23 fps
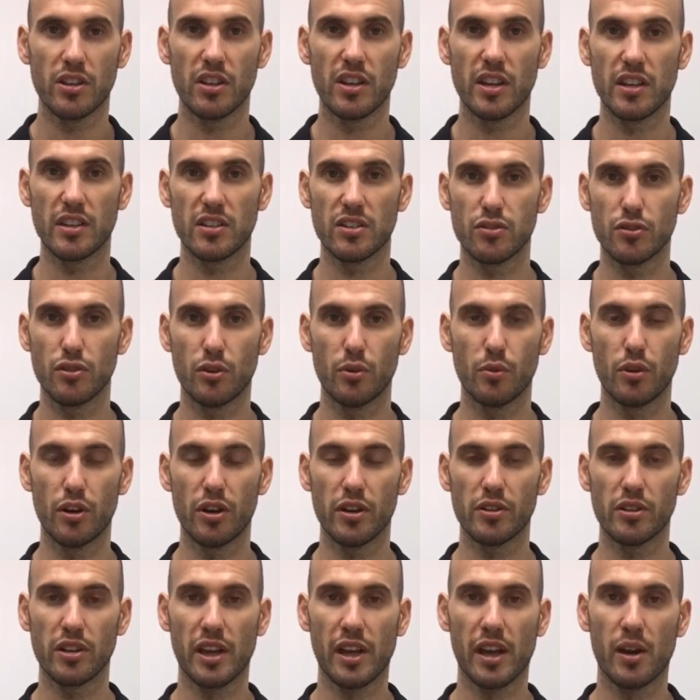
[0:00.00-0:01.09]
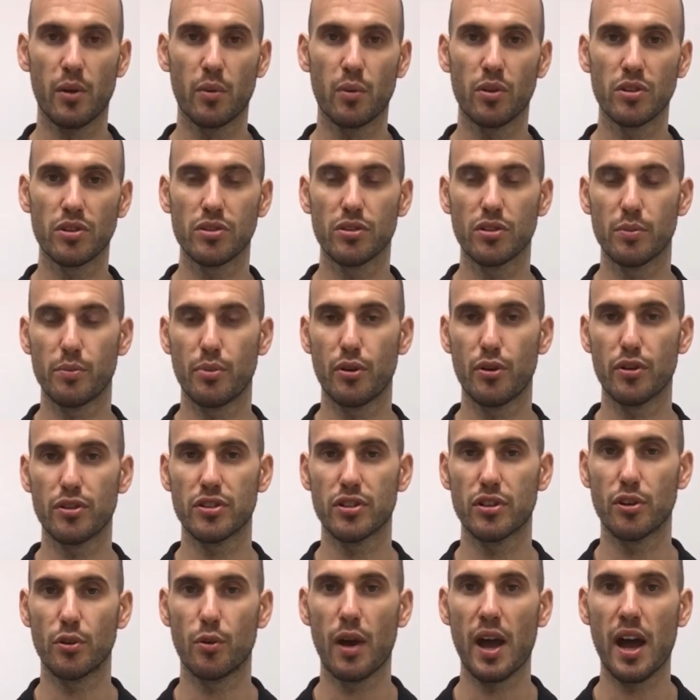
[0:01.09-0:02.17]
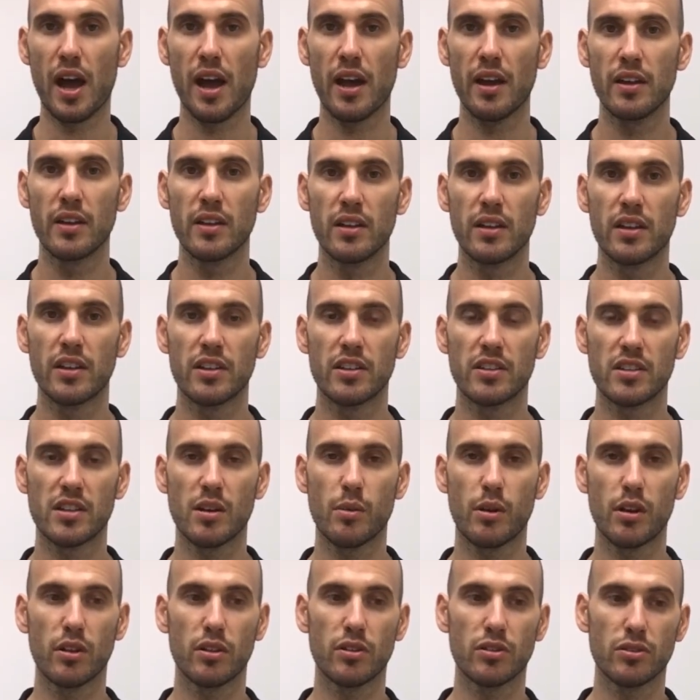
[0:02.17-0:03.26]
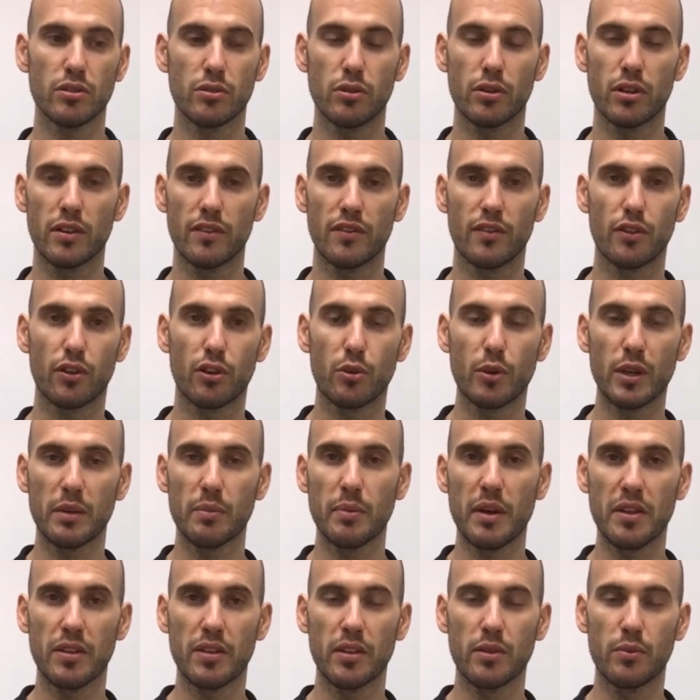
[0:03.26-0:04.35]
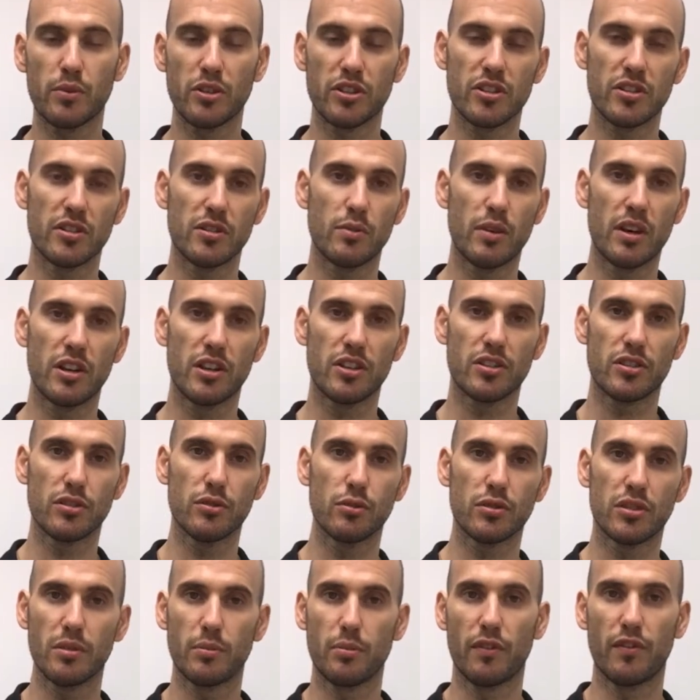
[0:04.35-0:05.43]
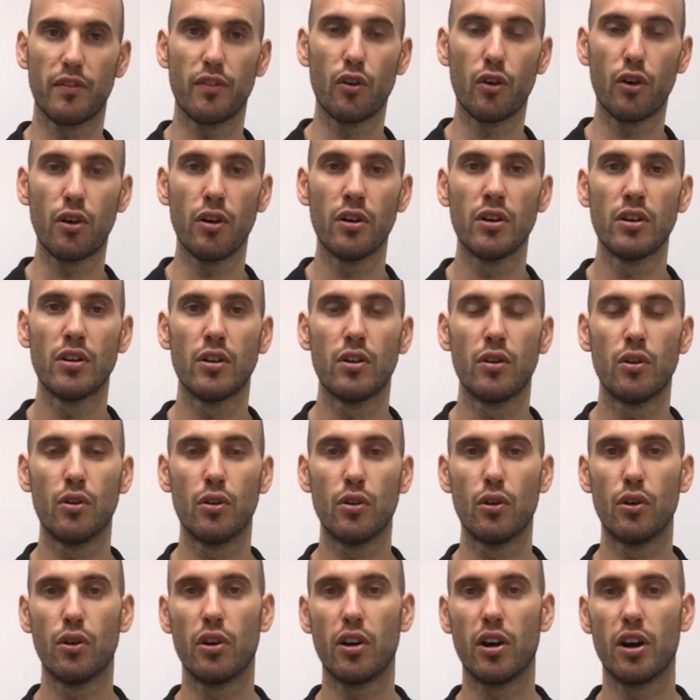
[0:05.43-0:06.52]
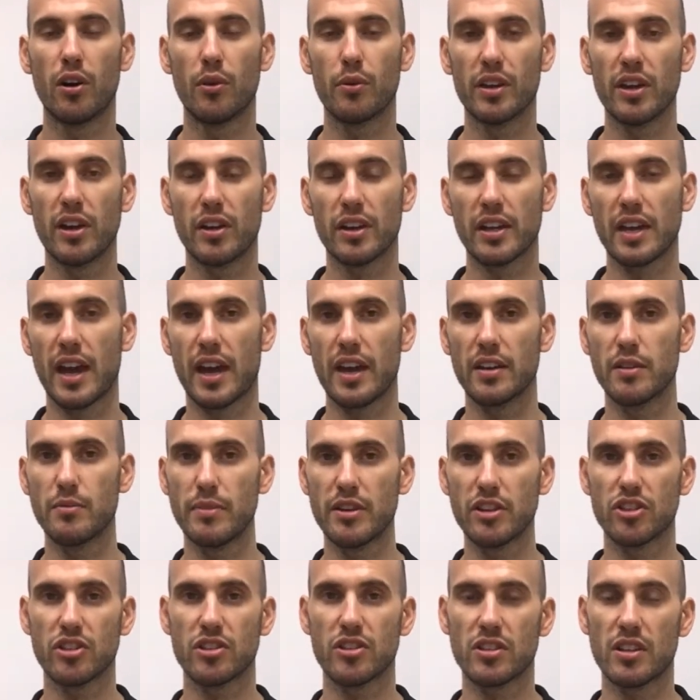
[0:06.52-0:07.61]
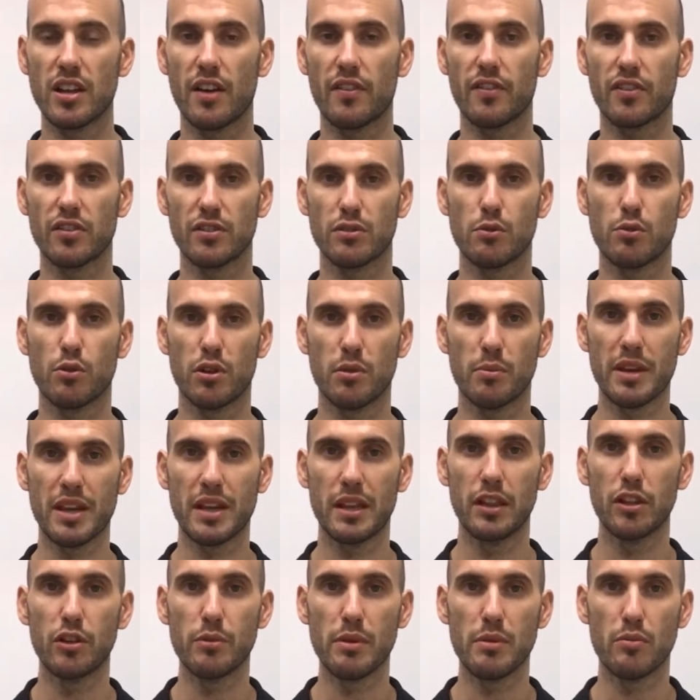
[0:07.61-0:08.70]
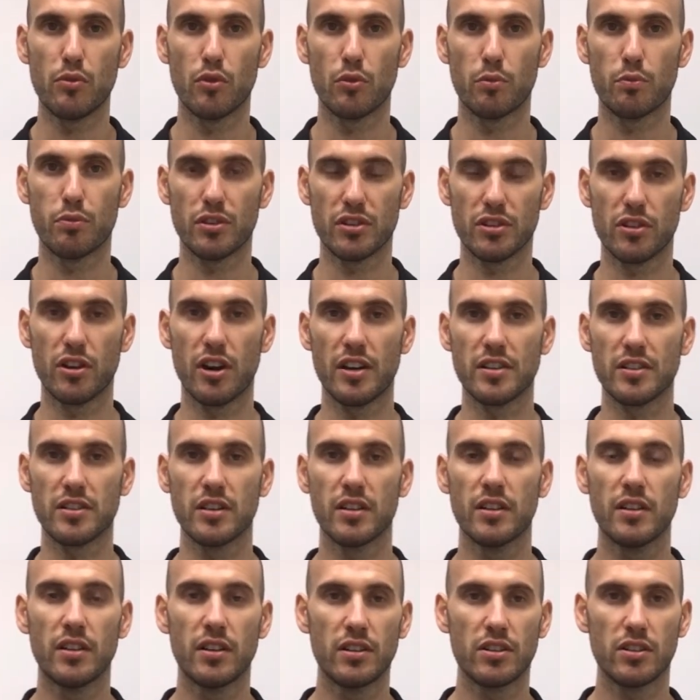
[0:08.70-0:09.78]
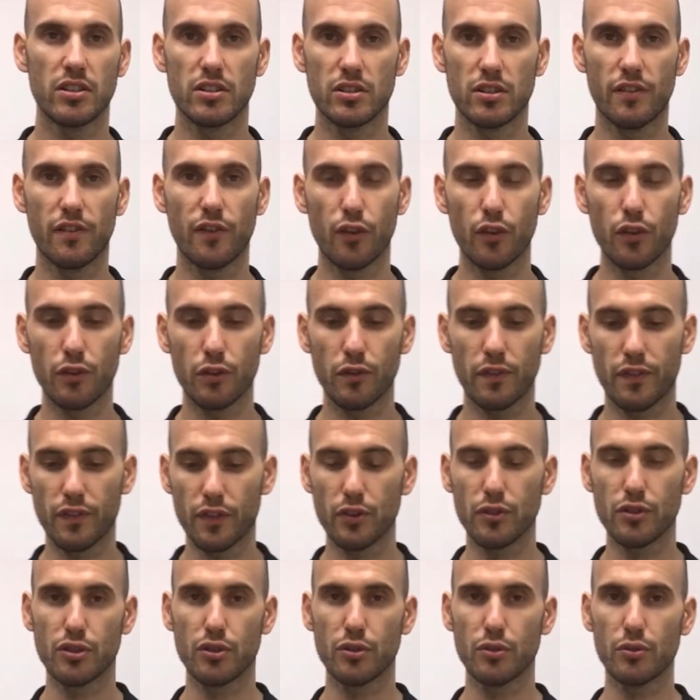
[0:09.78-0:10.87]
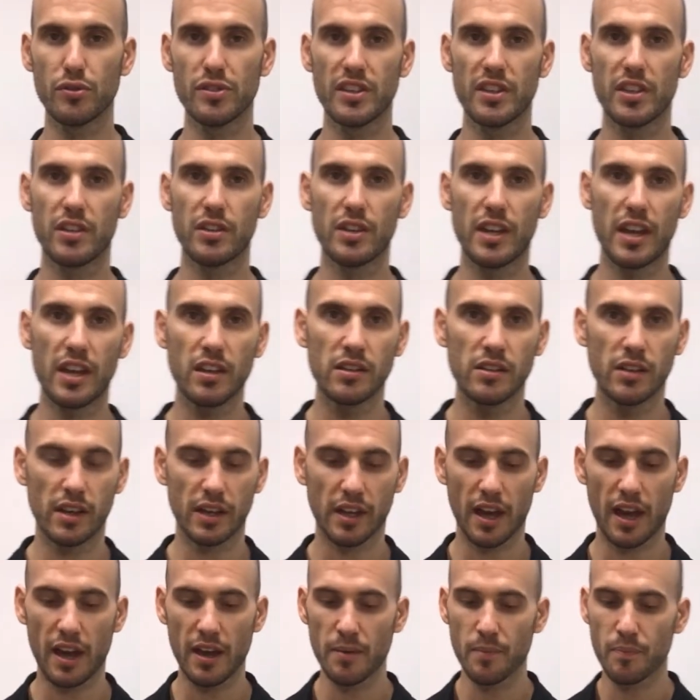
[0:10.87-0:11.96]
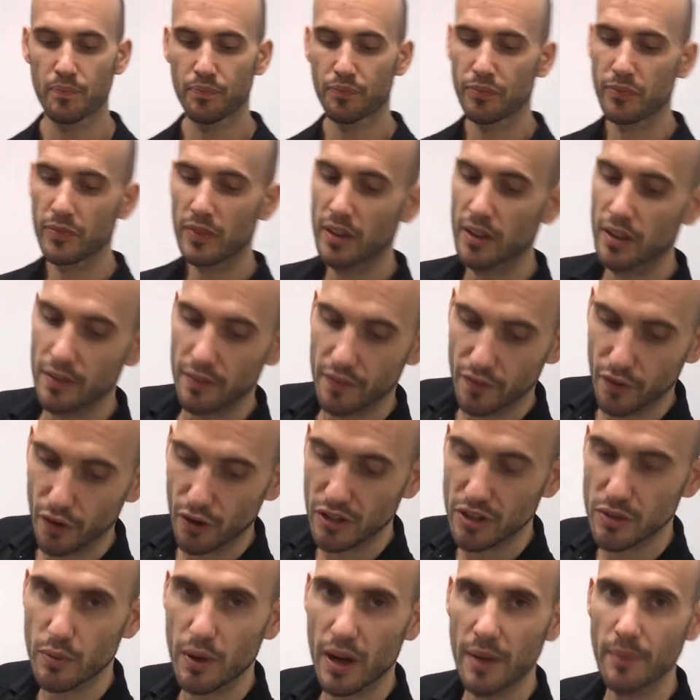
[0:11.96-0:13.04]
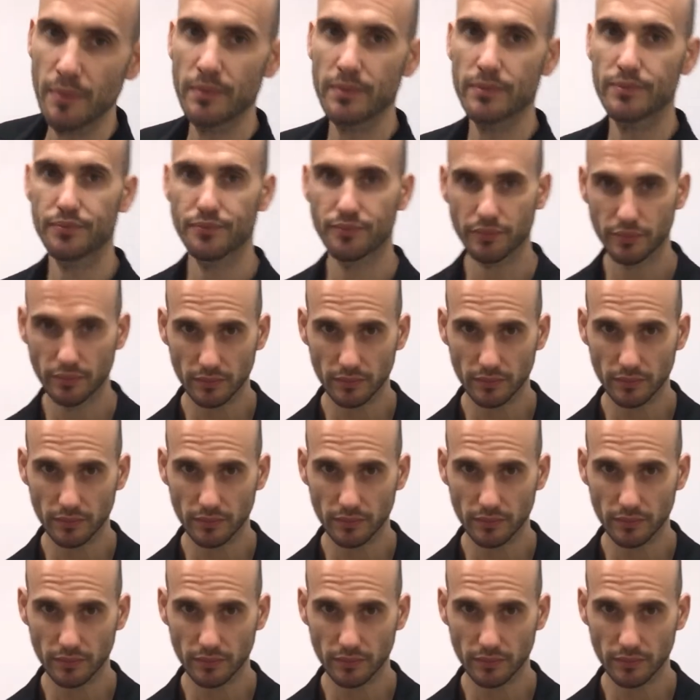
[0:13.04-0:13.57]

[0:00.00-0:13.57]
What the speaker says: So you need to sort of work out what sort of person you are. You're someone who's looking for a quick method, which is the one I just looked at before, or are we okay to measure stuff because we want to be a little bit more precise? So there's a few tools that you need. Okay, first one